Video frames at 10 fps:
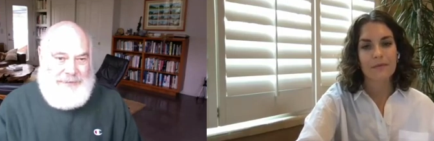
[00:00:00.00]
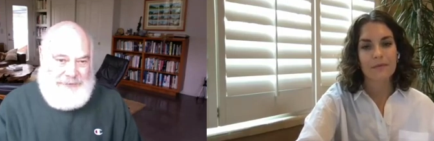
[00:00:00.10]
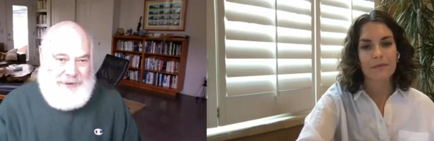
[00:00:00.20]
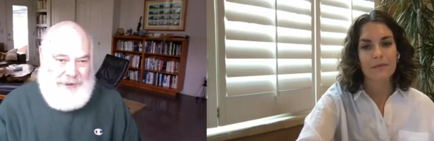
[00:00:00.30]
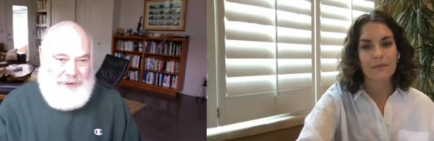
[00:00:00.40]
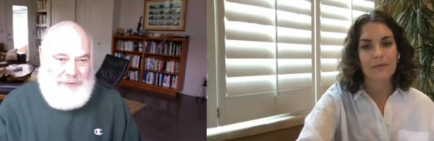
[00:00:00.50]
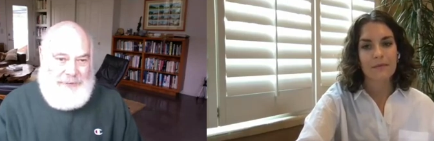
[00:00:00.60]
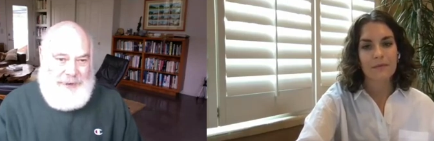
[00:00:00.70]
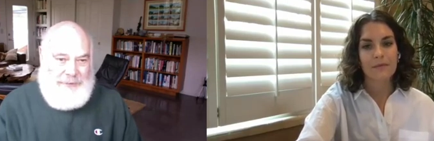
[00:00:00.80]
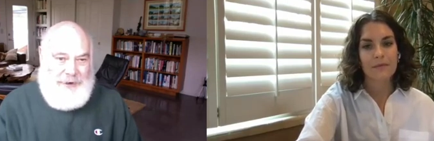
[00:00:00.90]

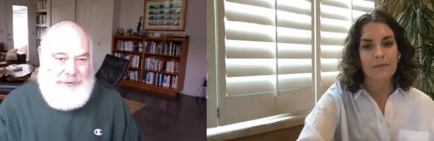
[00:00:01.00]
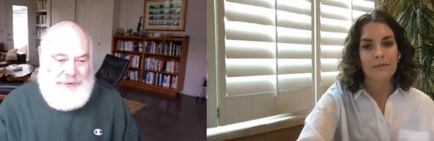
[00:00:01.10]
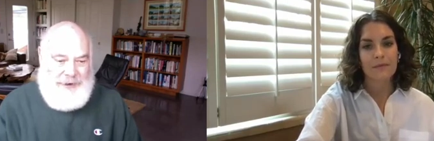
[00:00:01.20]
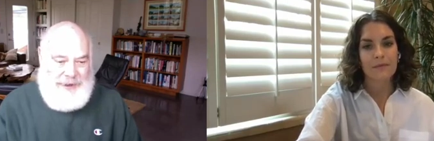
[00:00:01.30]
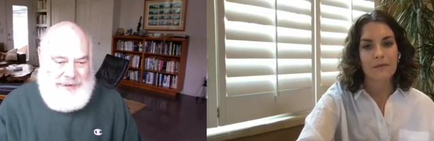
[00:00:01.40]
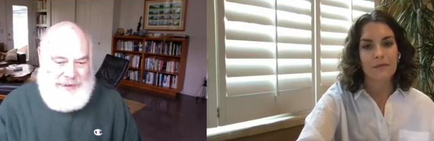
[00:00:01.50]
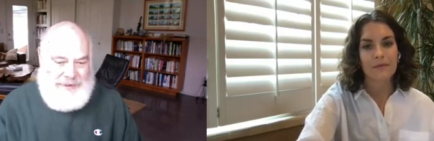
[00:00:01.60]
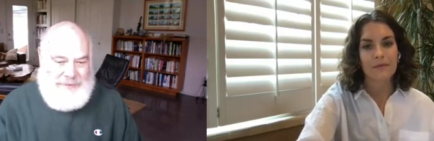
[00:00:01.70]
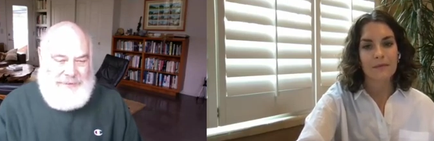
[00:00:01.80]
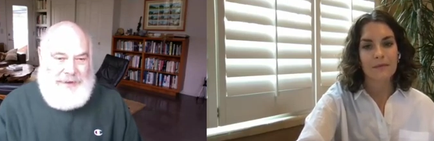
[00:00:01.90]
Speaker 1: difficult when we
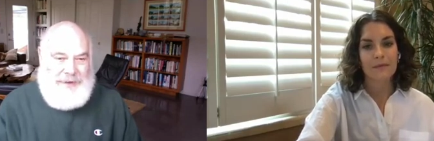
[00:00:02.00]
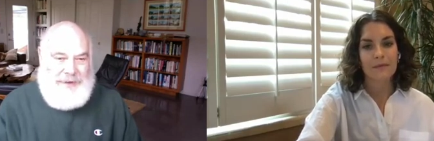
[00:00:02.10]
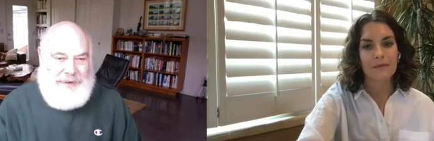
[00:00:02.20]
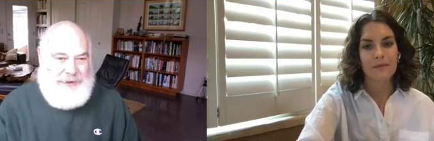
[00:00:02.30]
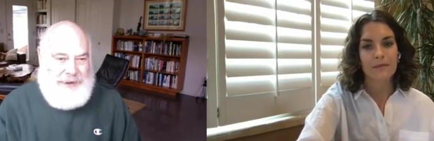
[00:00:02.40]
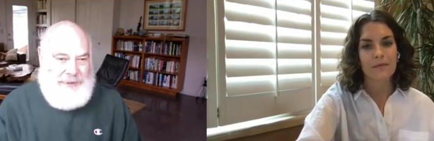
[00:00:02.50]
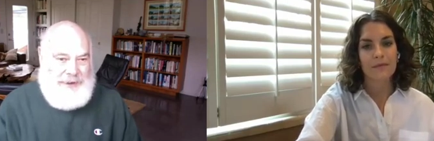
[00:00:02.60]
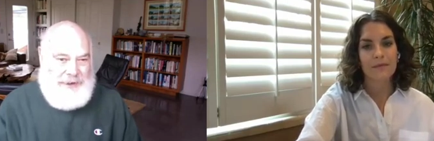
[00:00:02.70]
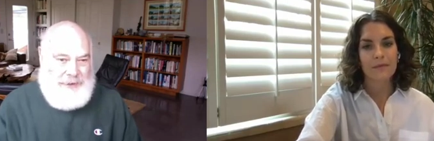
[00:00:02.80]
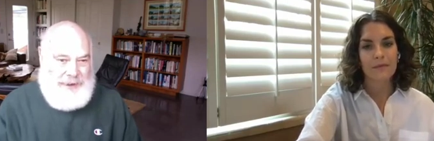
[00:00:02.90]
pulverize them and turn
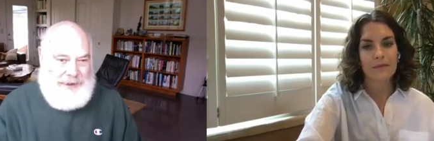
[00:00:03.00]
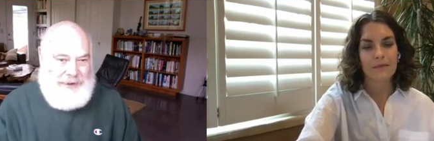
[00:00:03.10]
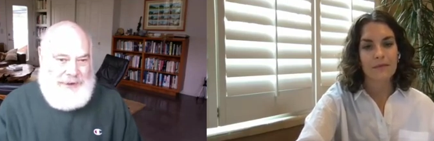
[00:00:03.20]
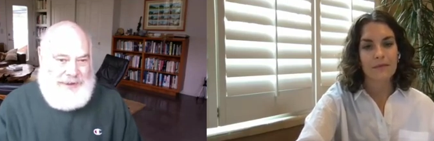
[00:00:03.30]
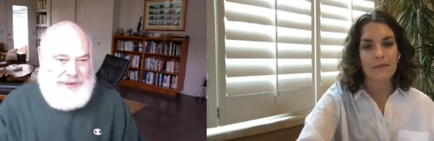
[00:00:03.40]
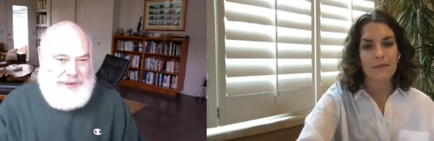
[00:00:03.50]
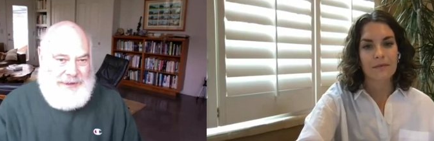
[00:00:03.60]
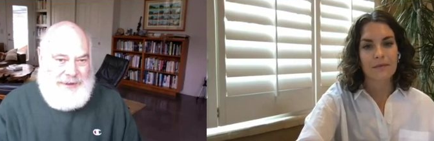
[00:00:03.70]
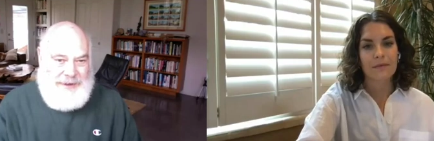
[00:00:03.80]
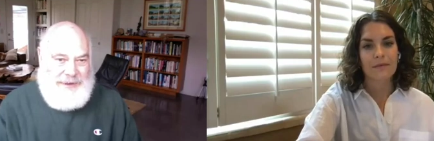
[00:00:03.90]
them into quick
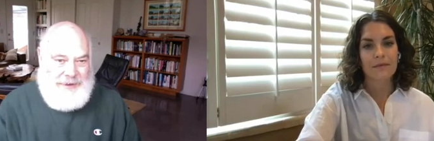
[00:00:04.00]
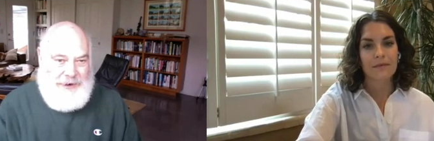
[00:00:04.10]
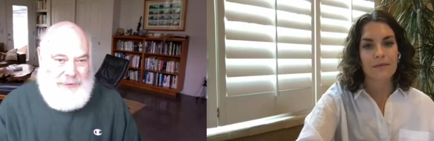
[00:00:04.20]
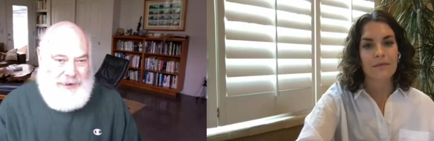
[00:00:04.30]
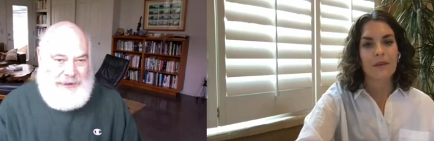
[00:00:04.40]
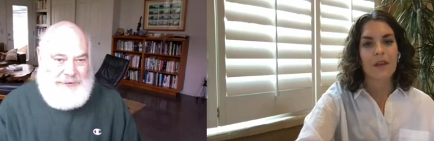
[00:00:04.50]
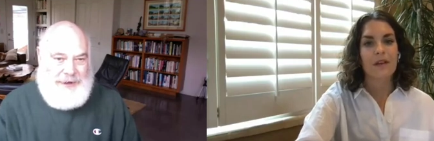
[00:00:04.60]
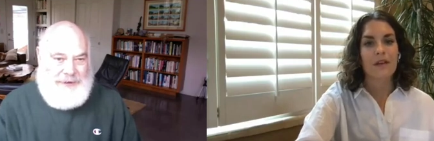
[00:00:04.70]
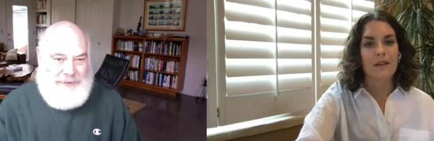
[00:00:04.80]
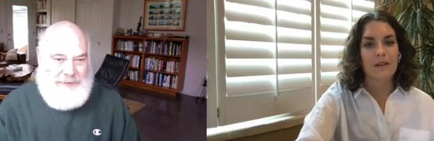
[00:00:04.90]
digesting
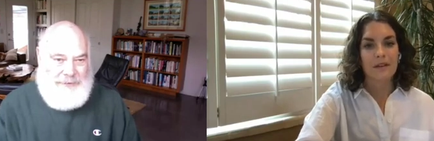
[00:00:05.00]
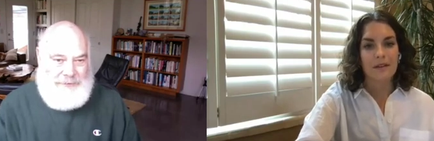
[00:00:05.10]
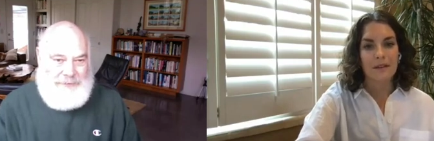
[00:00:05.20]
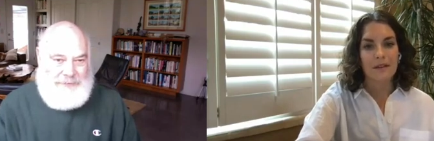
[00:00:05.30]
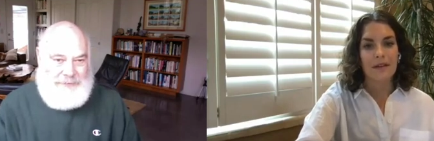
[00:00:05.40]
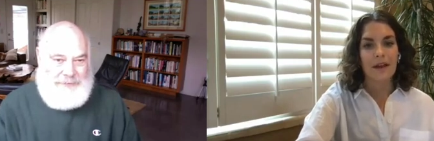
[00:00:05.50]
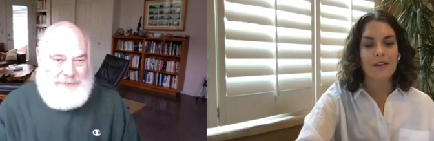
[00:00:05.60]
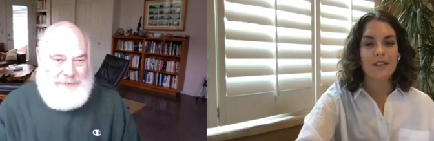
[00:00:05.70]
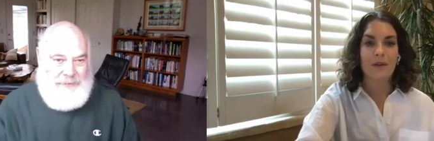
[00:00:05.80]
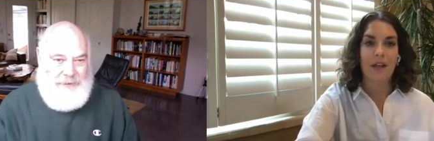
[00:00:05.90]
carbohydrate.
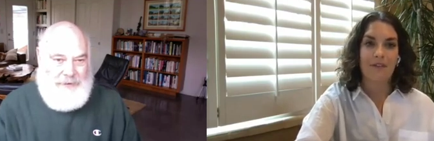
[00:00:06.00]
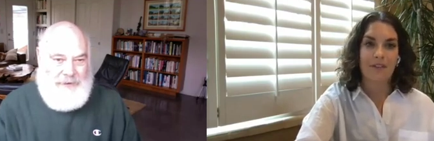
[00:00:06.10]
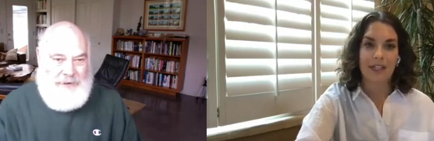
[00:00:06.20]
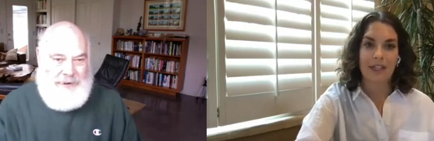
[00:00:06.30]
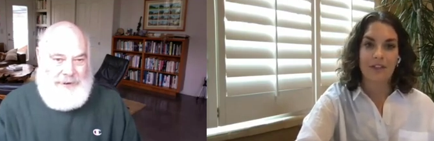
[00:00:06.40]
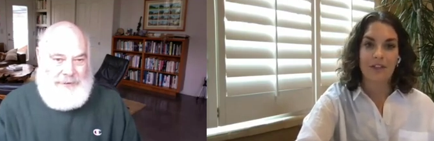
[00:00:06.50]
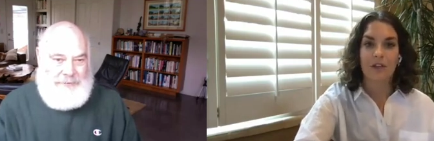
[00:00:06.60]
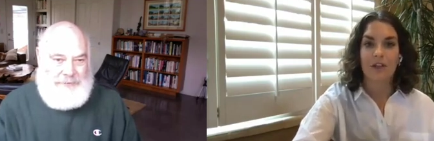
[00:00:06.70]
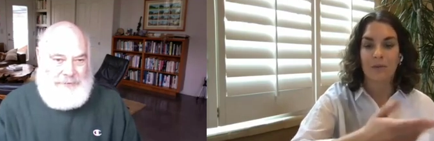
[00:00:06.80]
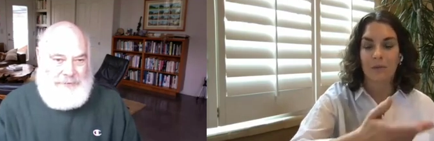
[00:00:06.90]
Speaker 2: I also want to
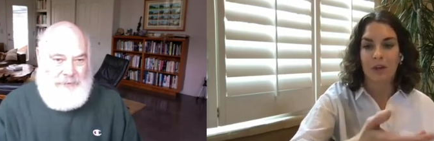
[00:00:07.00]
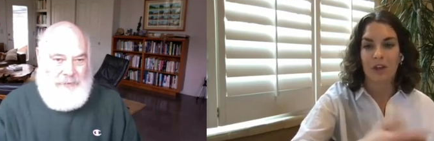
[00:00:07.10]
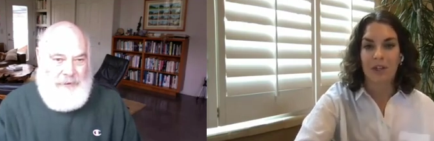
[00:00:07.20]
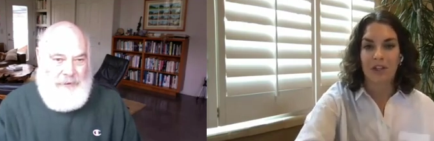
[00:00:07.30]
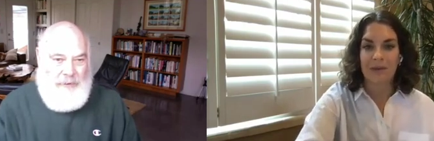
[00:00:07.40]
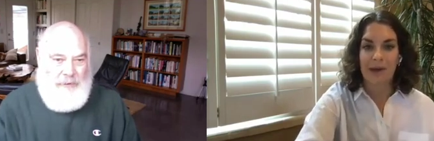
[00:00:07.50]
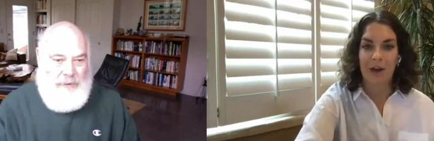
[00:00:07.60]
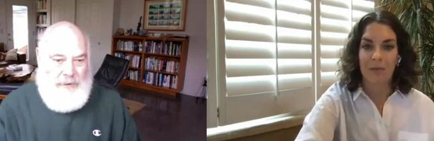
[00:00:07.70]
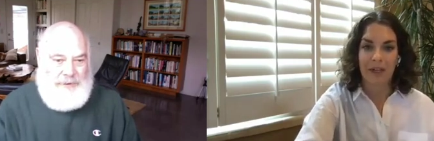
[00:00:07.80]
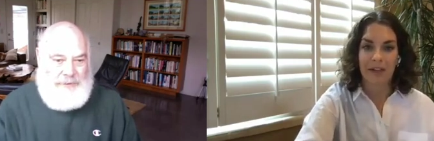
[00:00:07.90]
emphasize too, what you
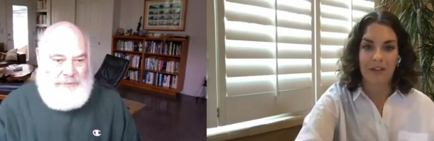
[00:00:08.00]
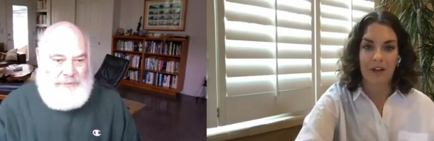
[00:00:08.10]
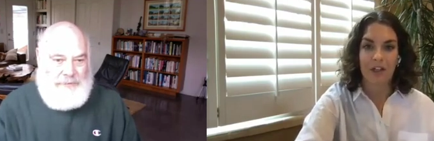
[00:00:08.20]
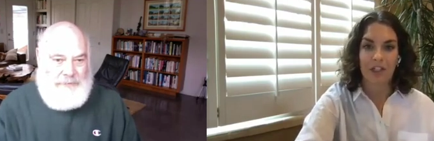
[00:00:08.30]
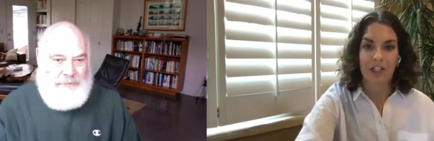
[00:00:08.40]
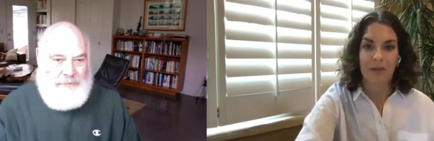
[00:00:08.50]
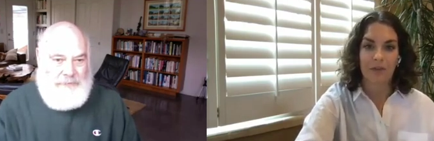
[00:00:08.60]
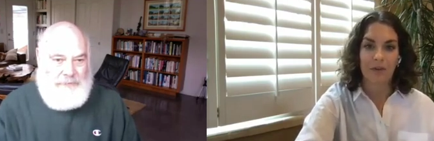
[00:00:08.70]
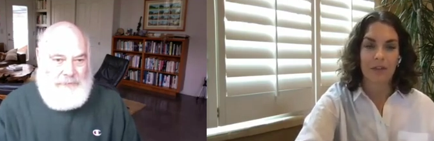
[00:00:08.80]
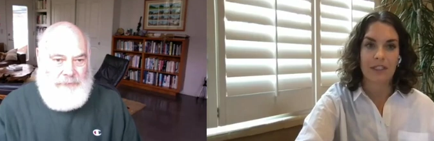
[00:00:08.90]
mentioned about how beans are
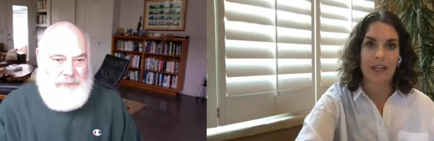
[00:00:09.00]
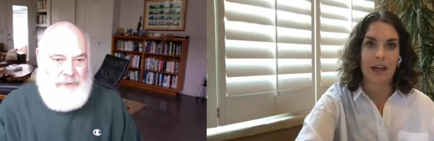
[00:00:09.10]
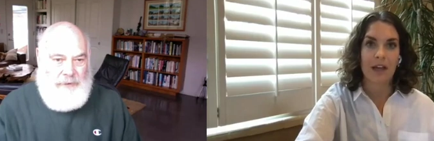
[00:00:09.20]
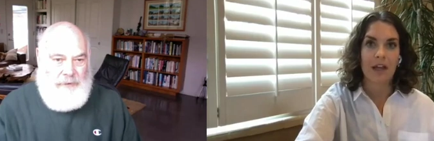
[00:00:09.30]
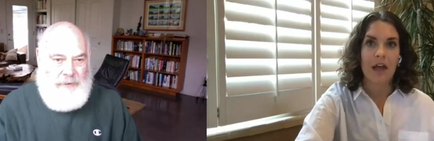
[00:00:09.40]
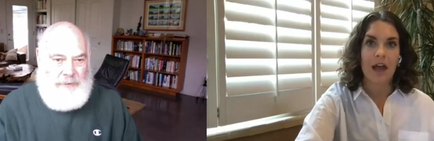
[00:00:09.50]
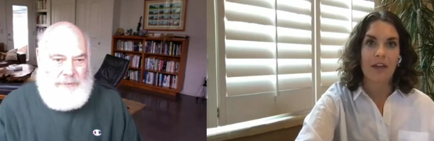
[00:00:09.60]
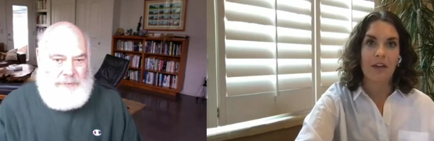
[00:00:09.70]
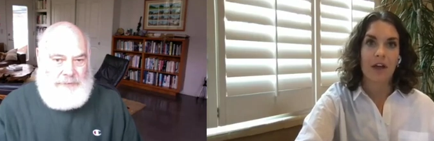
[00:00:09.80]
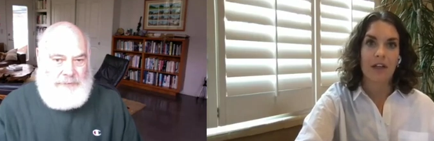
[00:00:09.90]
cheap food is
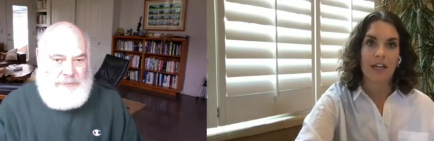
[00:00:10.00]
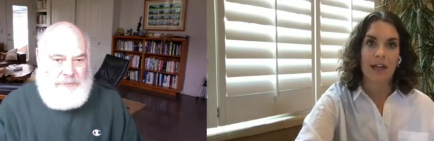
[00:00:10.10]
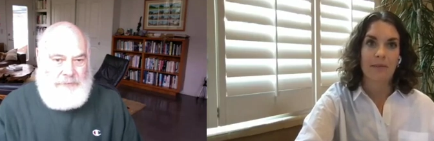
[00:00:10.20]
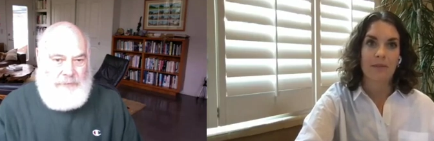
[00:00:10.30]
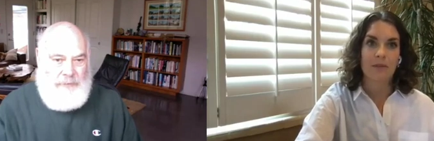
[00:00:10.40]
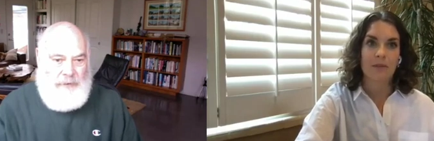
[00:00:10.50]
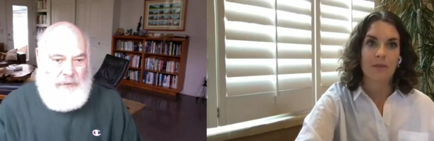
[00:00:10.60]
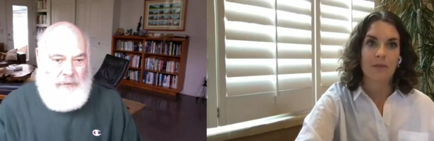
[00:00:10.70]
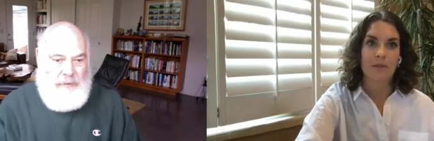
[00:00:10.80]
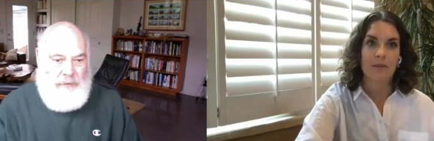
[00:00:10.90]
that I think a lot of
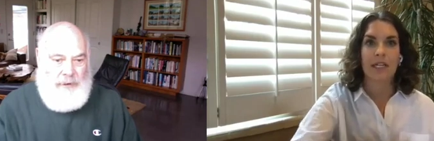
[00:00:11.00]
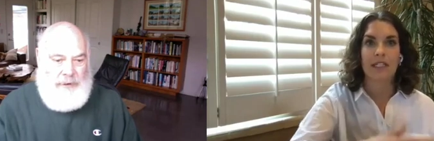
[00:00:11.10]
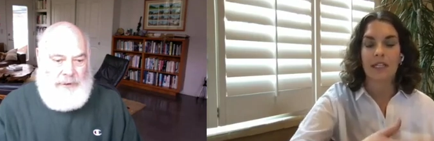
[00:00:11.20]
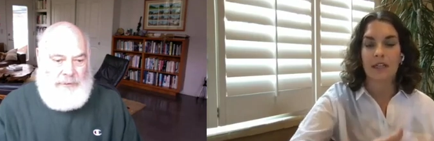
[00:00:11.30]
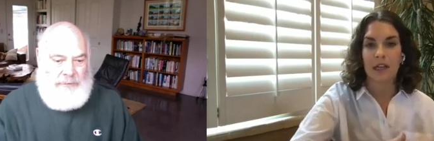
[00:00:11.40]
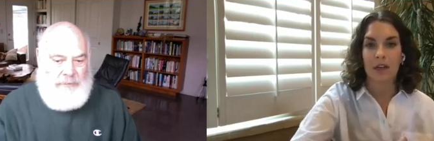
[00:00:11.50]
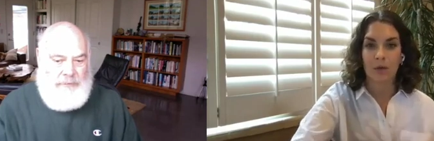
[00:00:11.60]
times there's this idea